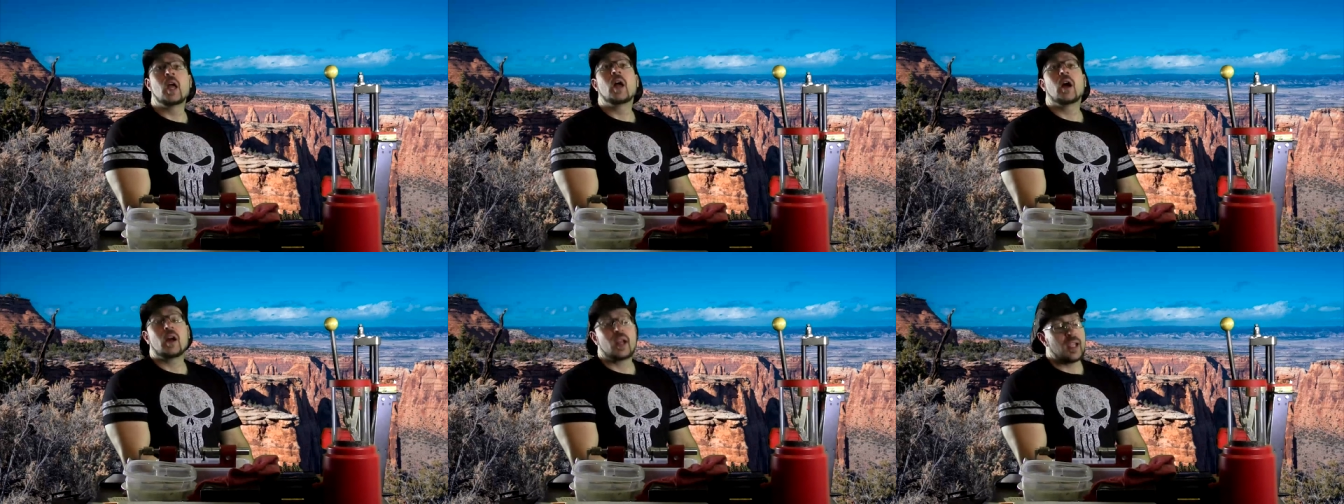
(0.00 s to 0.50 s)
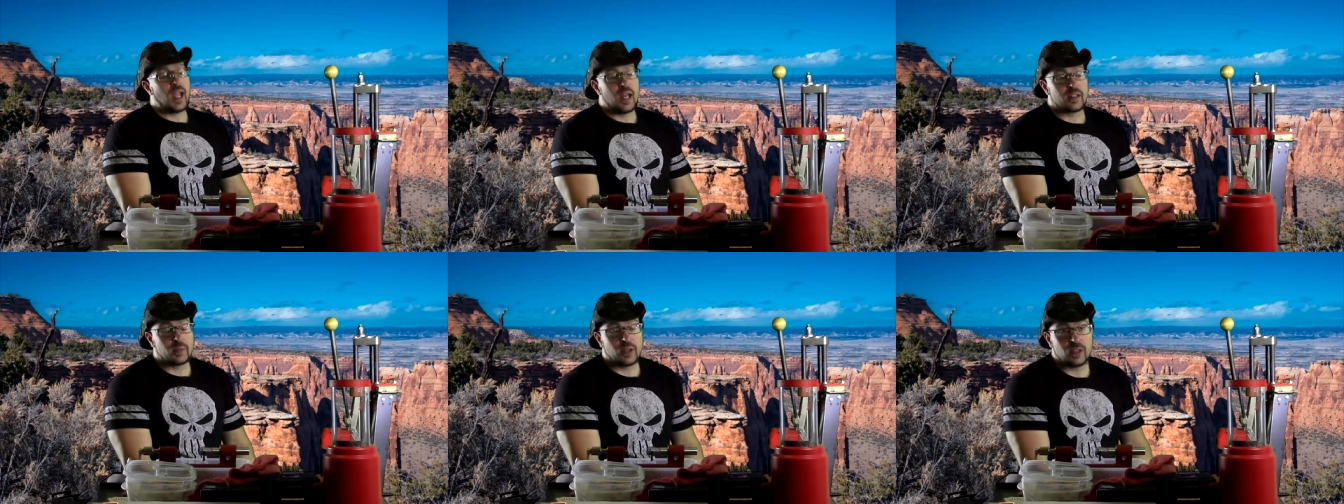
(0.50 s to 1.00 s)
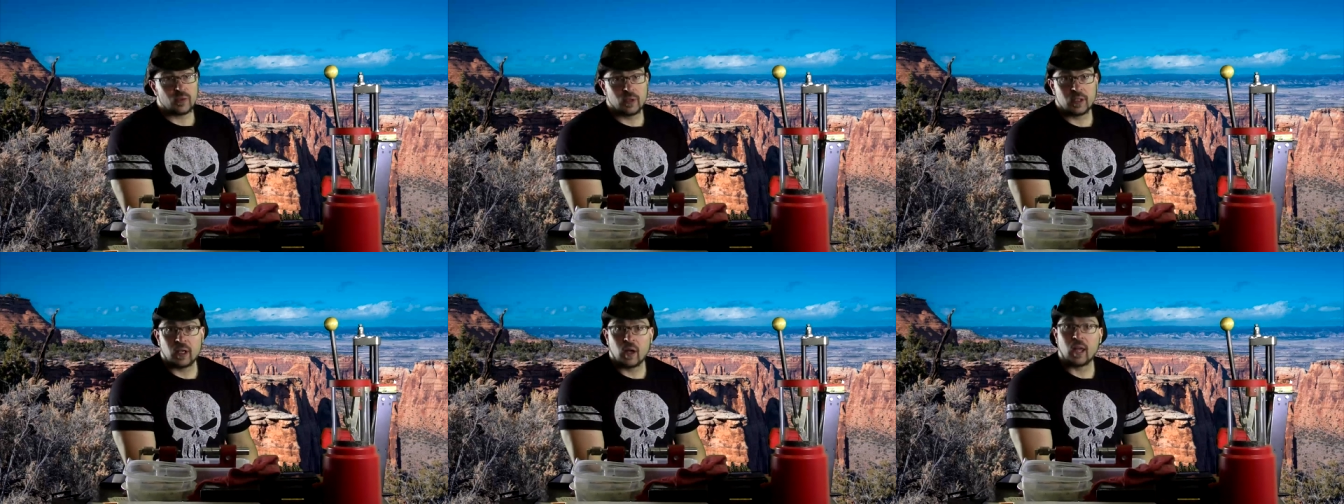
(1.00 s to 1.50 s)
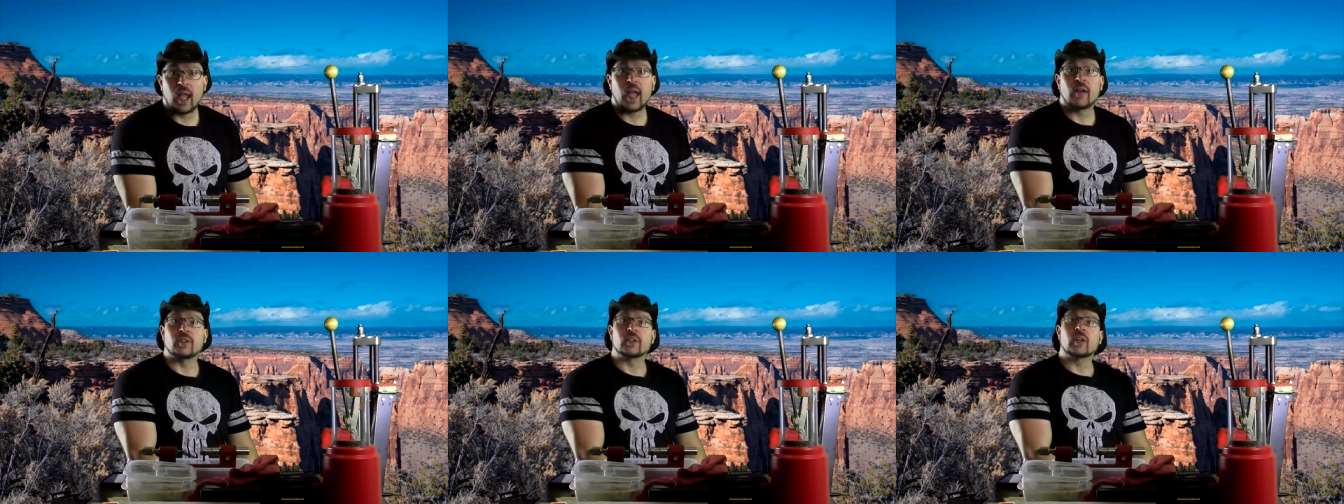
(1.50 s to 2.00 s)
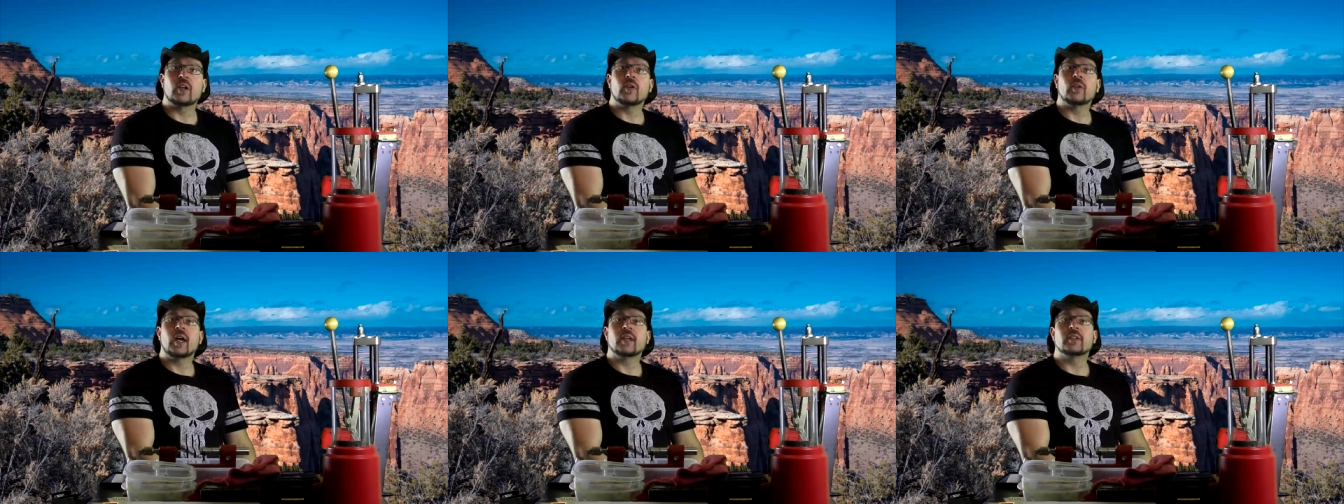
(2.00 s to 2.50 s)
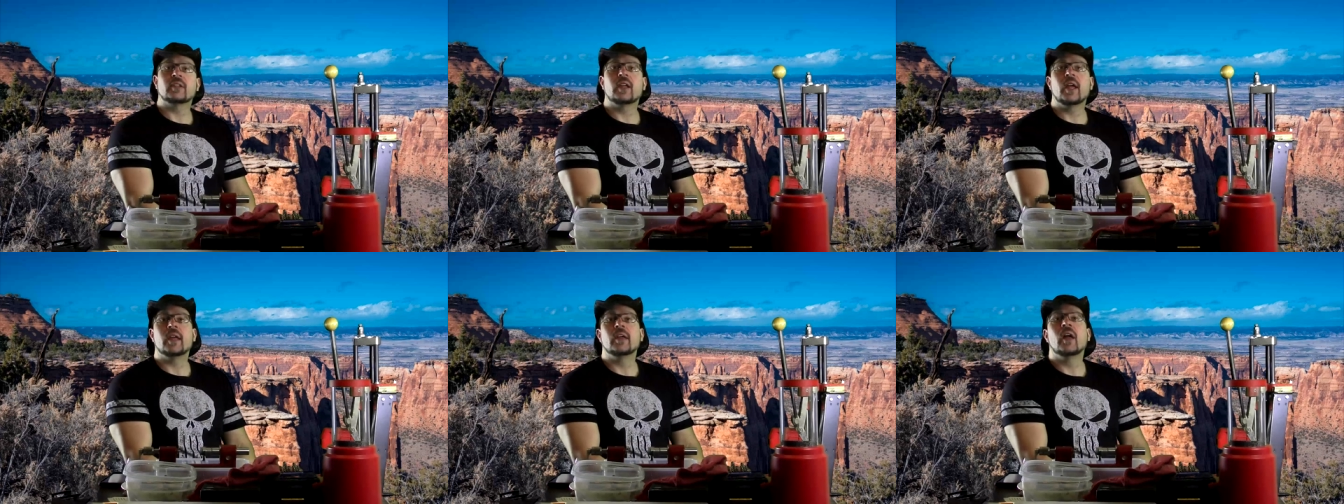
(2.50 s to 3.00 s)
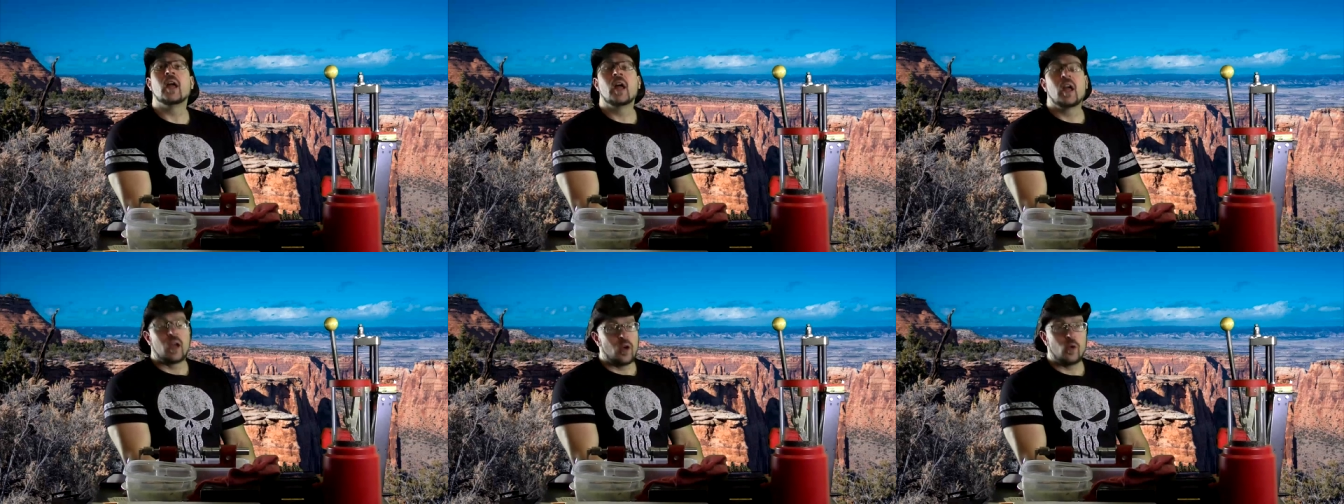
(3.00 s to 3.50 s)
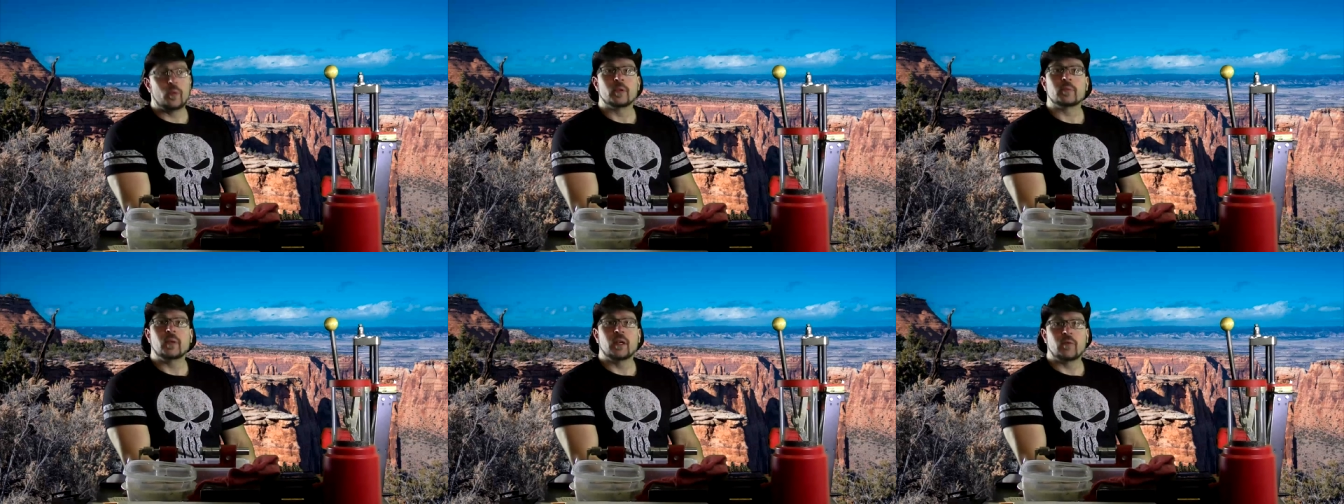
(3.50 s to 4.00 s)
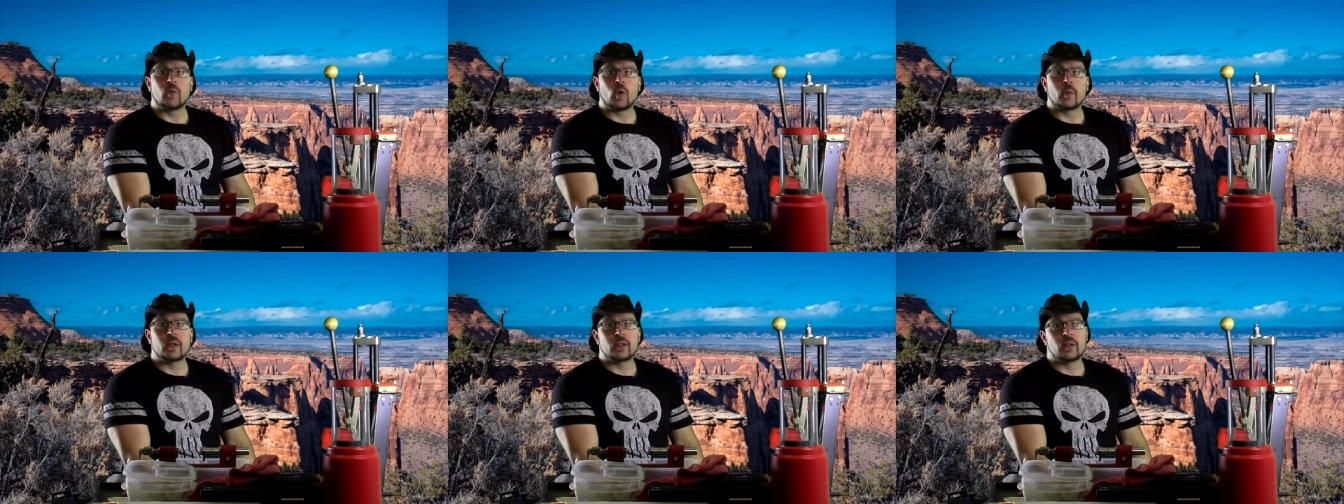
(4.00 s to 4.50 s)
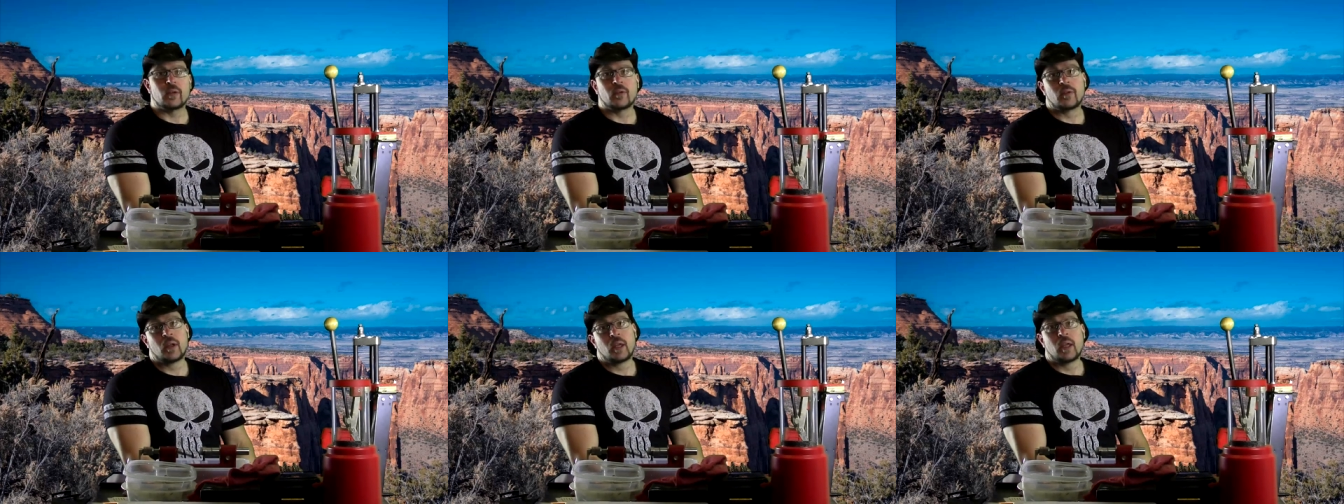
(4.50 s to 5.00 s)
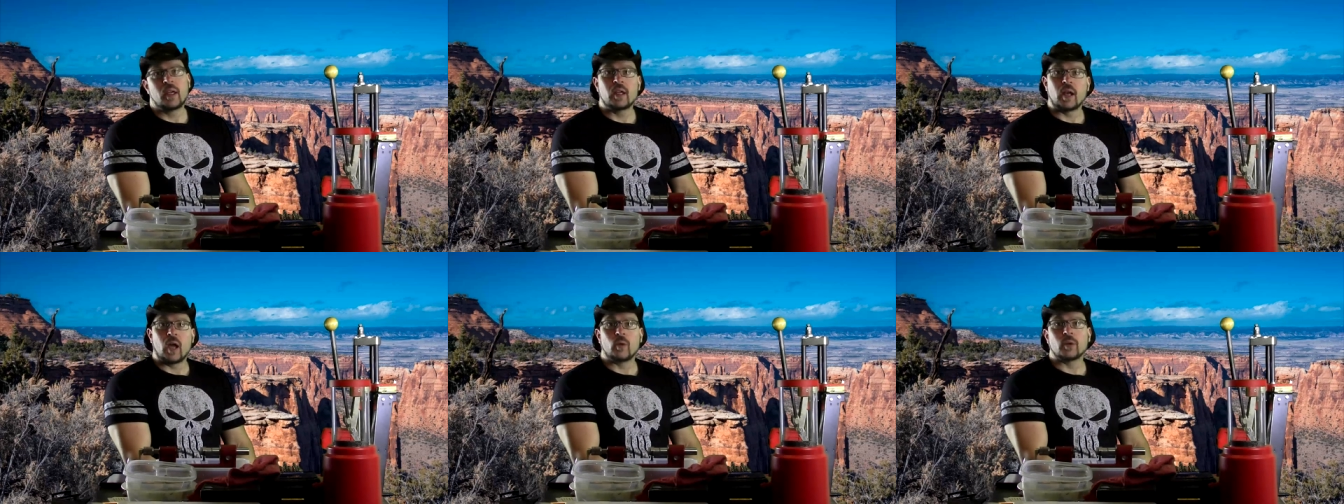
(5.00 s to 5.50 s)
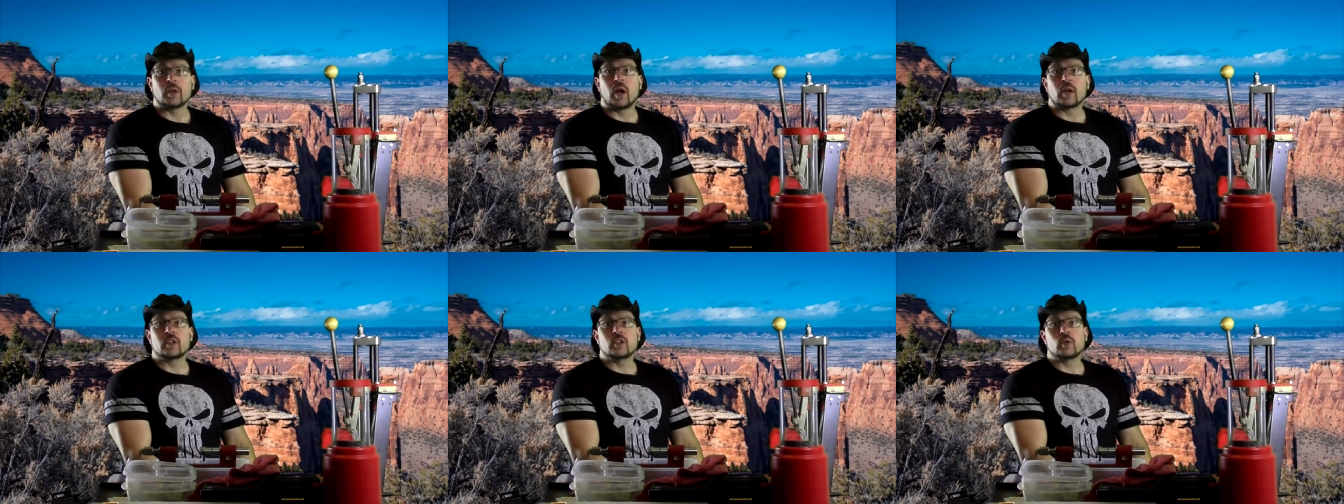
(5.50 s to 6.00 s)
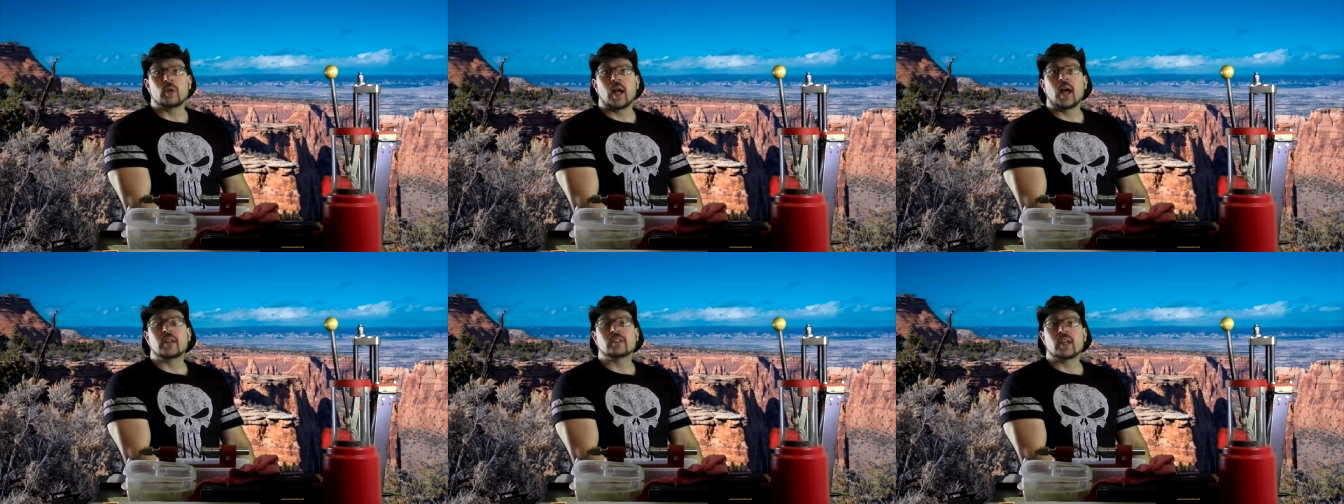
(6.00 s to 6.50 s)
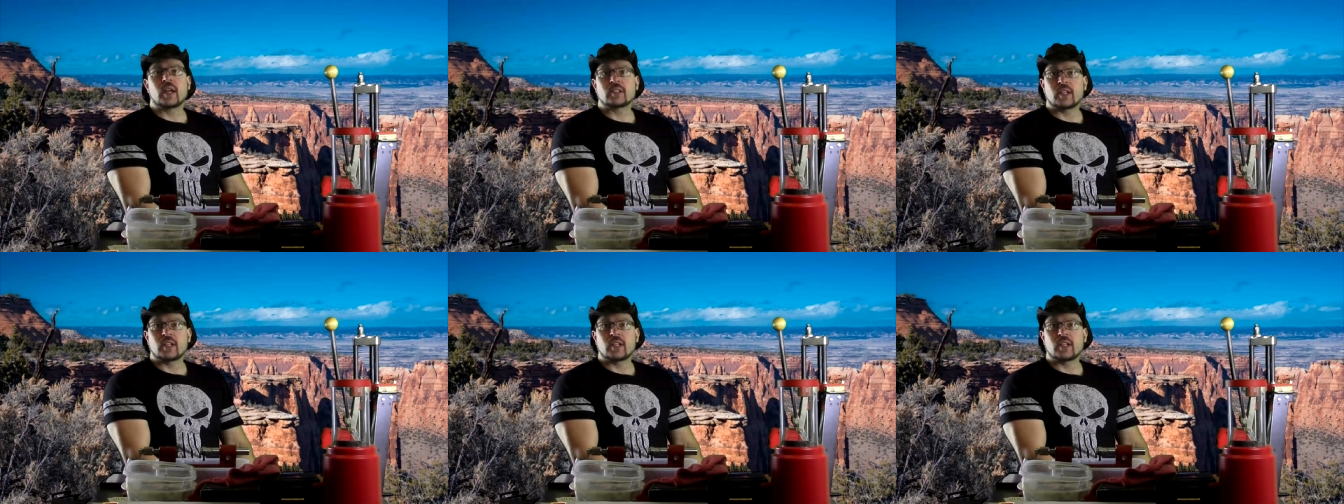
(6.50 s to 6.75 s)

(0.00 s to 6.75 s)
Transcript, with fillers: All right, guys, but that's really all I have to say on that today. I hope it's been informative, and I will talk to you guys next